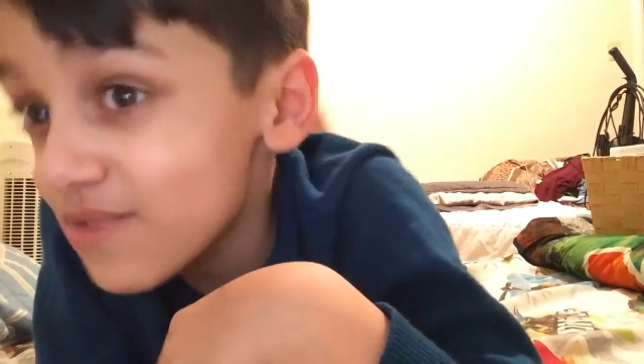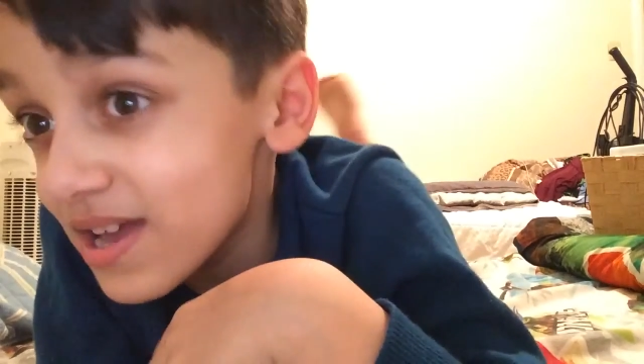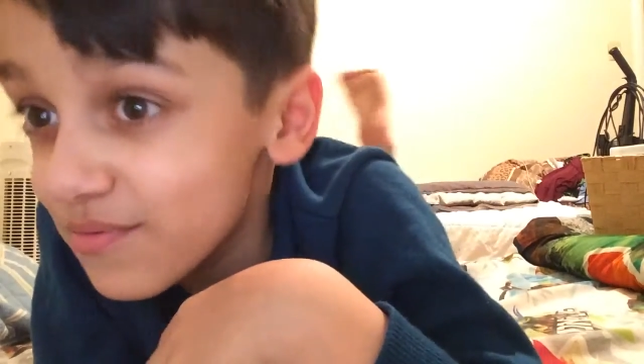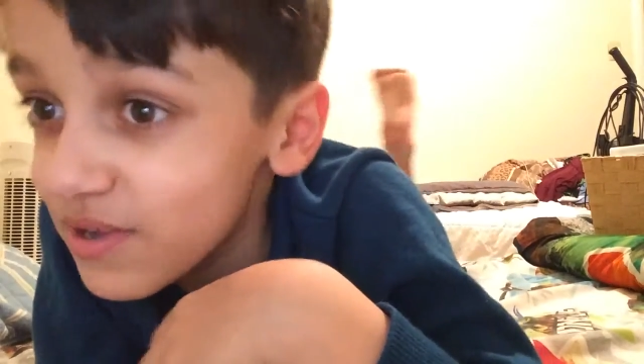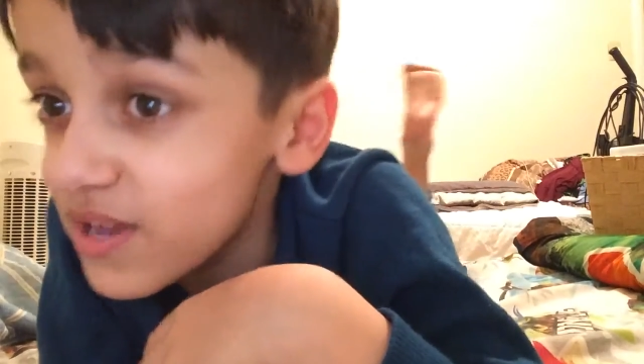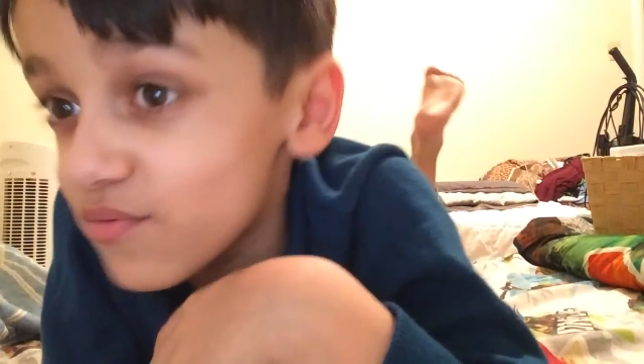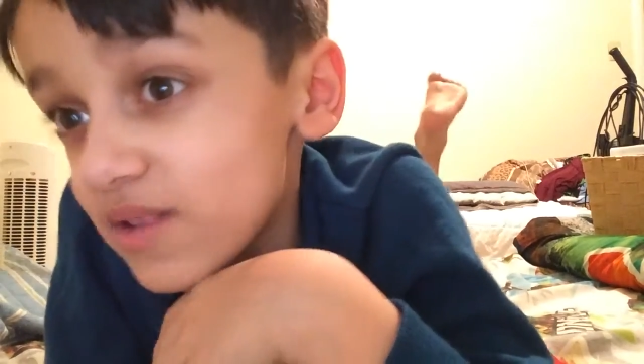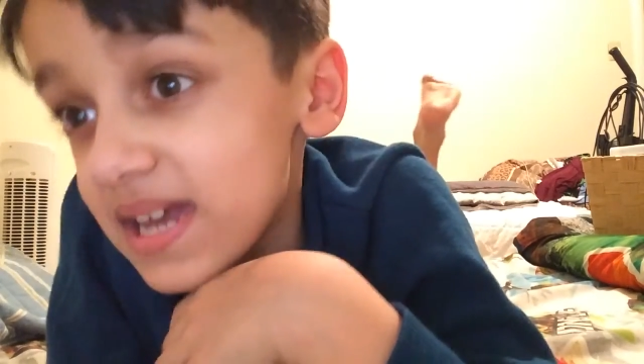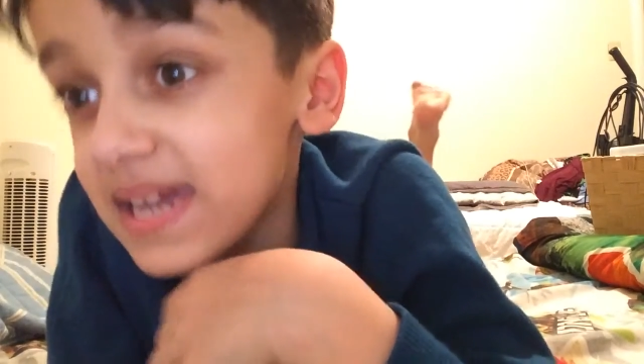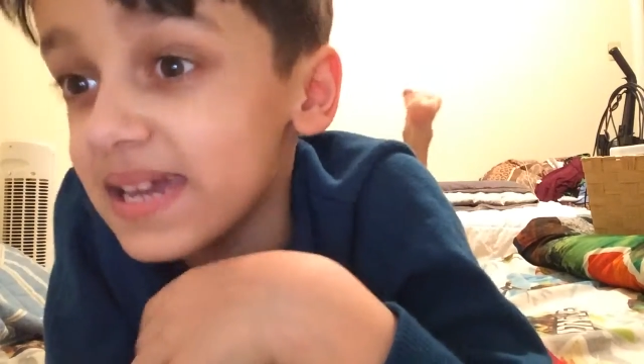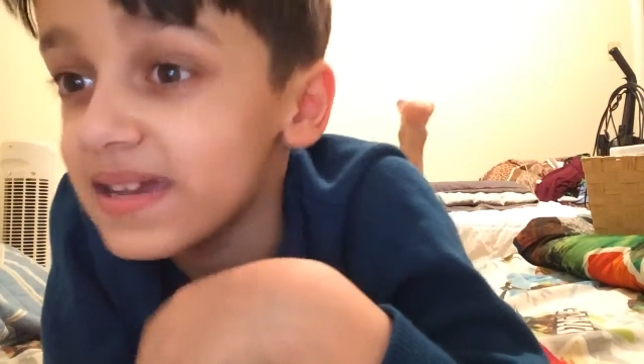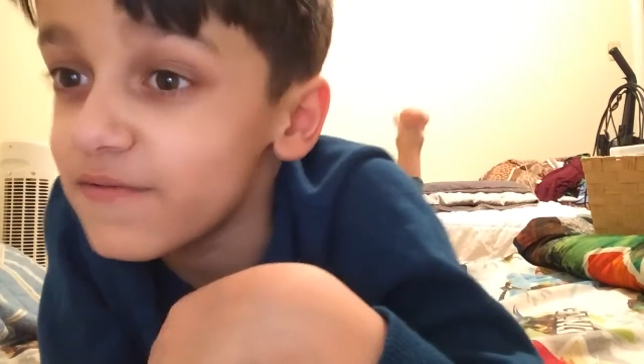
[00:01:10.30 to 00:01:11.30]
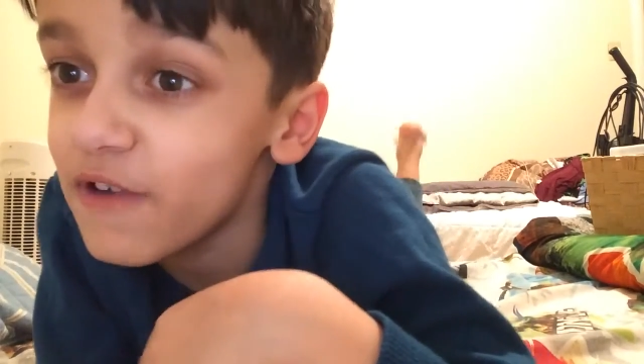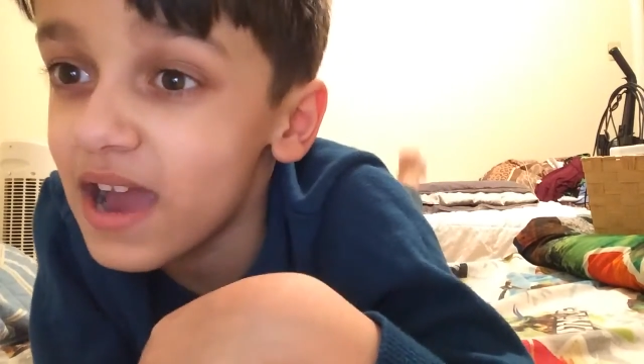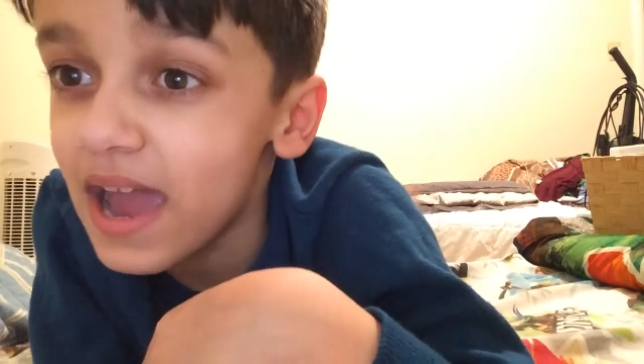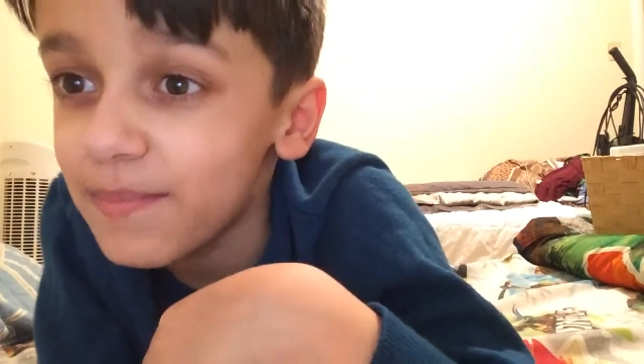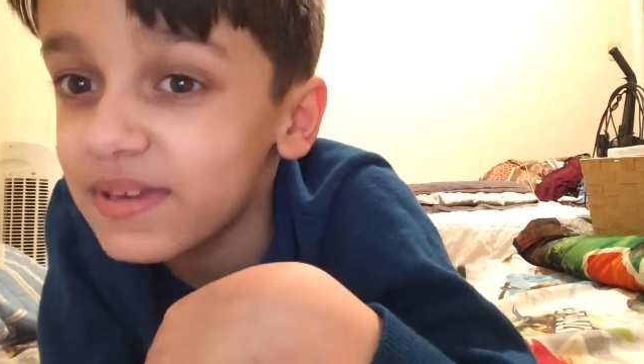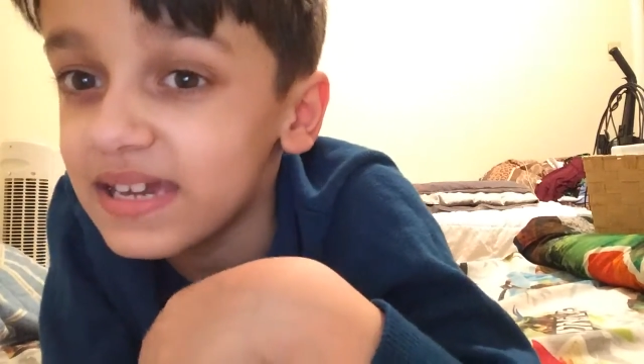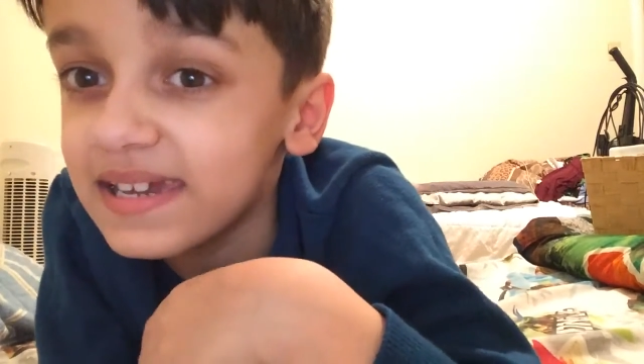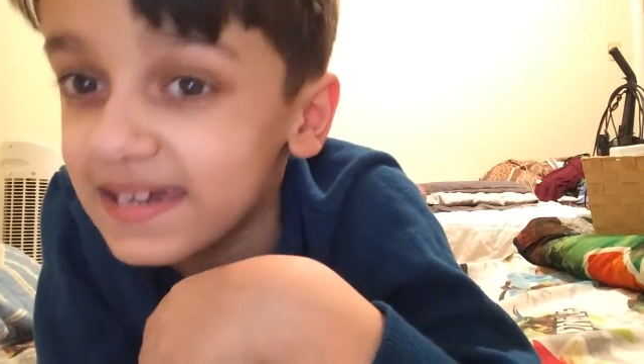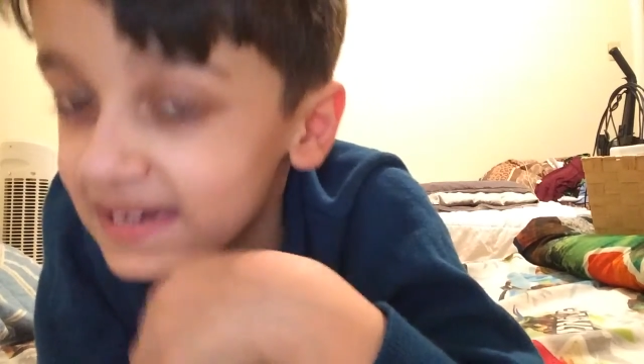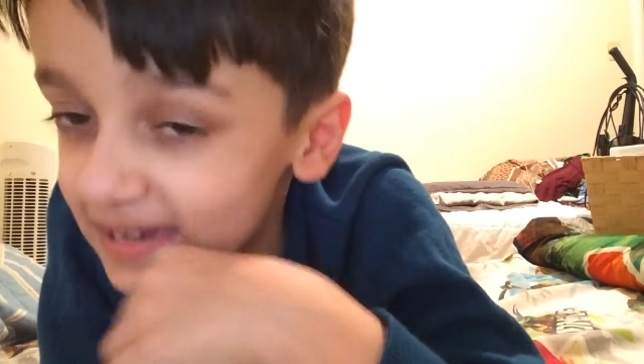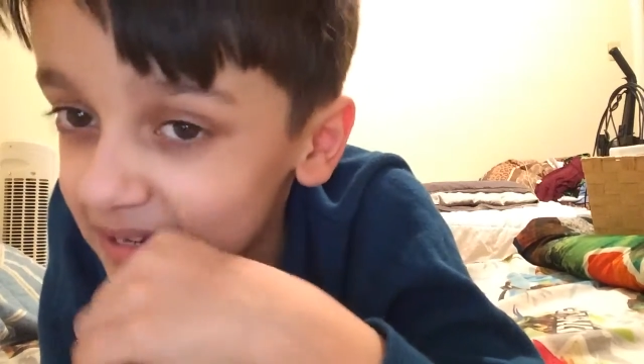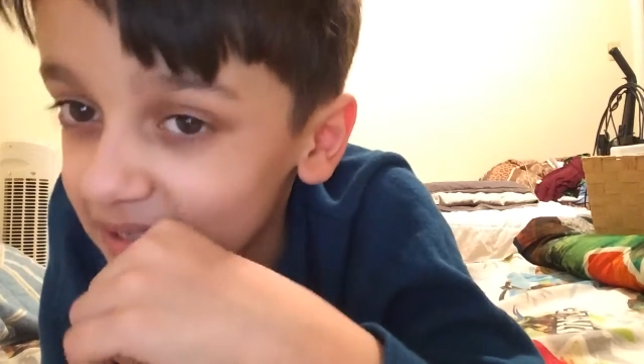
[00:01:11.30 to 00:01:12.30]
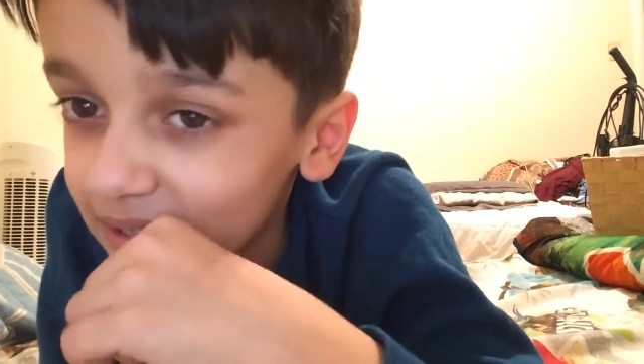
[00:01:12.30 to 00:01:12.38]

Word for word: wee wee wee. We're happy.